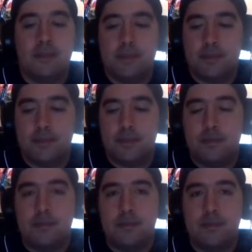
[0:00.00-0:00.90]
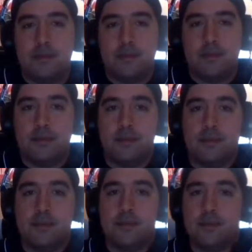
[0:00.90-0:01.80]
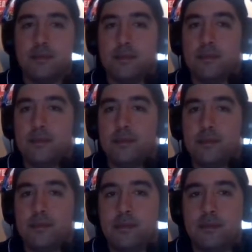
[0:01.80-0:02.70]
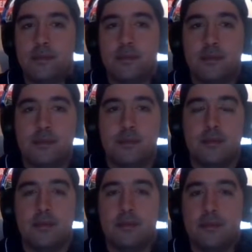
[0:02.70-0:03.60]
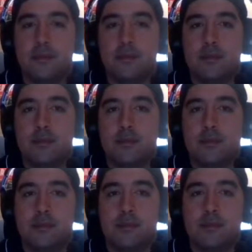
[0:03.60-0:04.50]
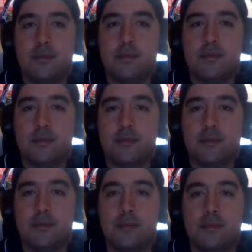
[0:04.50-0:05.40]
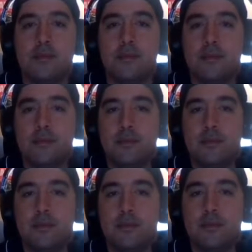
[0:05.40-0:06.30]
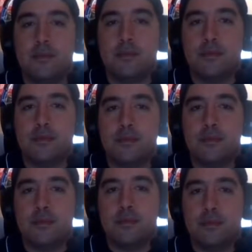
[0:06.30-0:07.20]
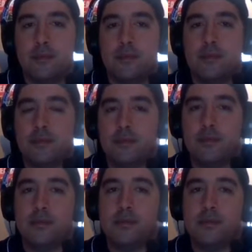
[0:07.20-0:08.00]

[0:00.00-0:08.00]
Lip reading: [no speech]